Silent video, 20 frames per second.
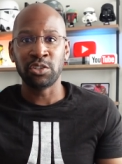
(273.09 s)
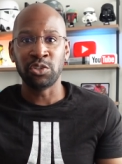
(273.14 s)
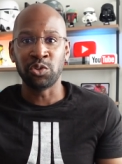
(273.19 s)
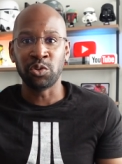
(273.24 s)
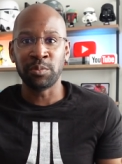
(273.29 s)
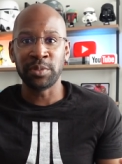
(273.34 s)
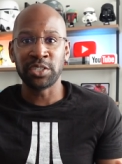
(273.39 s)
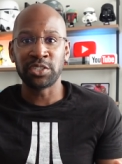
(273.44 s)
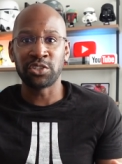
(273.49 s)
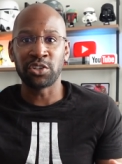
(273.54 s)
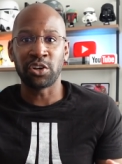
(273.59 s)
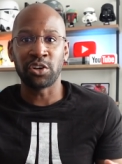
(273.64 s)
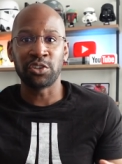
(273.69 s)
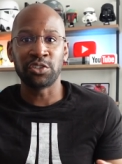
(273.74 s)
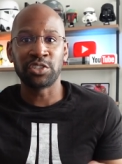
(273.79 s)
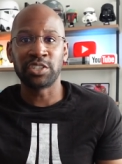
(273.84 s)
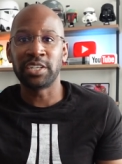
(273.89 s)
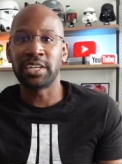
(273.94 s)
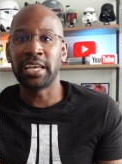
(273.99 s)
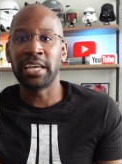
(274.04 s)
you'll be
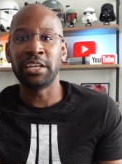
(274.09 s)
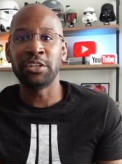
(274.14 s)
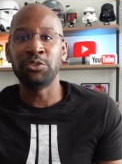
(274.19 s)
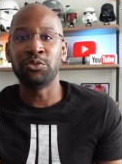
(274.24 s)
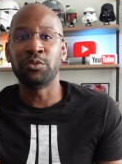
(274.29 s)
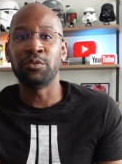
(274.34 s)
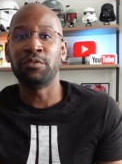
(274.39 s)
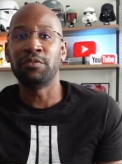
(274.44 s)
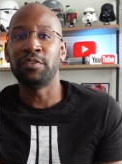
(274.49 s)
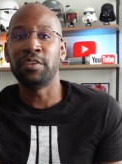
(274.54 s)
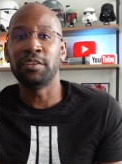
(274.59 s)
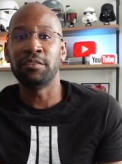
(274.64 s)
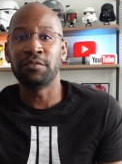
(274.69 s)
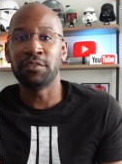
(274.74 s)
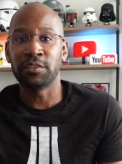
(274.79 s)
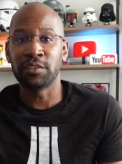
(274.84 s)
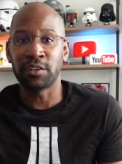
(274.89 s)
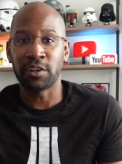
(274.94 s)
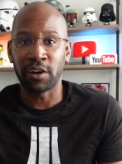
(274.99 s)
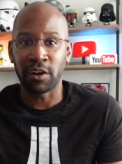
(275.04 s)
charged an annual fee
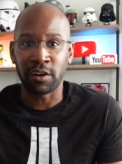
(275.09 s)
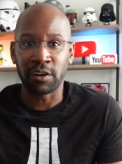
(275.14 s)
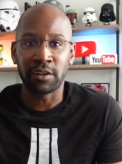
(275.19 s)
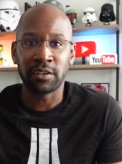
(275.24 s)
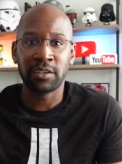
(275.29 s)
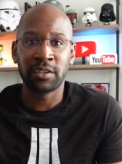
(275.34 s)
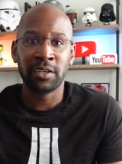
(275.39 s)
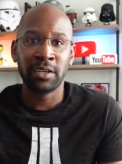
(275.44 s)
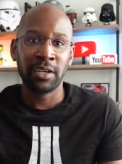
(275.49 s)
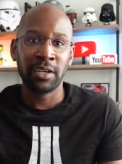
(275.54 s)
for the card